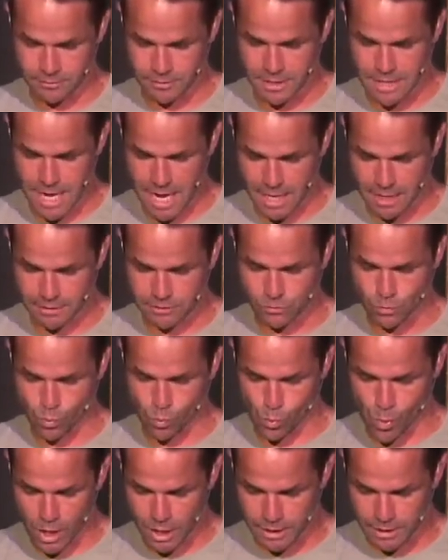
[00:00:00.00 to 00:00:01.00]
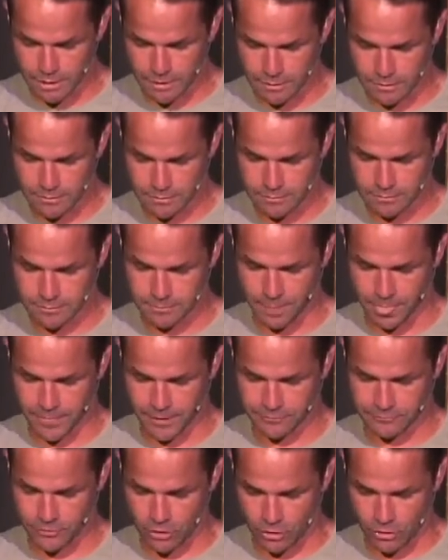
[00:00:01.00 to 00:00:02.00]
Not one
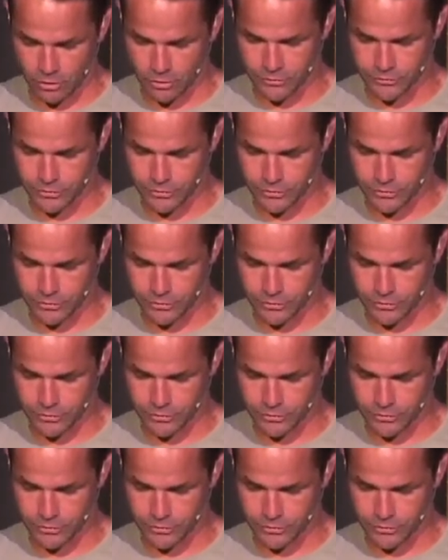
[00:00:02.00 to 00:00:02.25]
of all